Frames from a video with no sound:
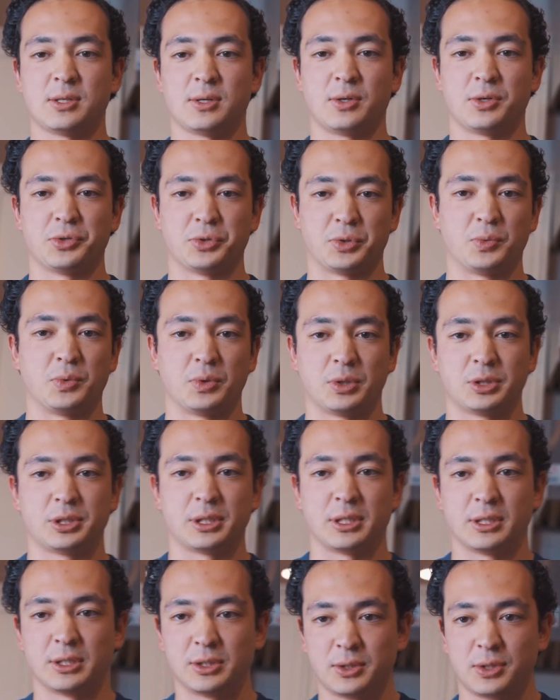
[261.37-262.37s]
all the water
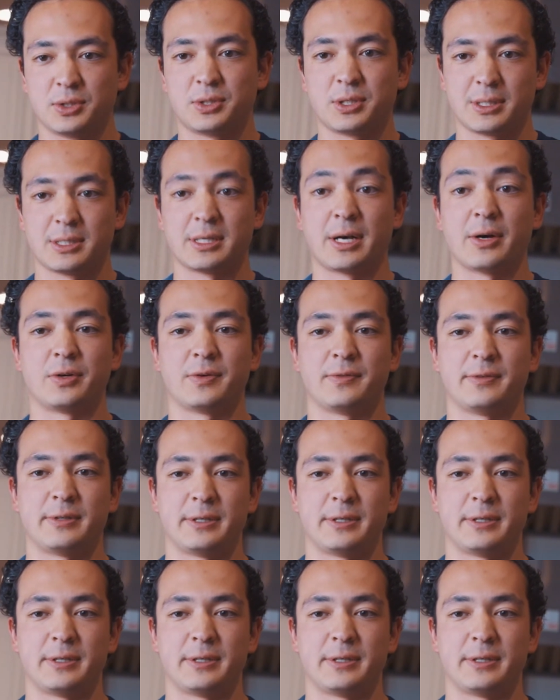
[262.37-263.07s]
and the juices out of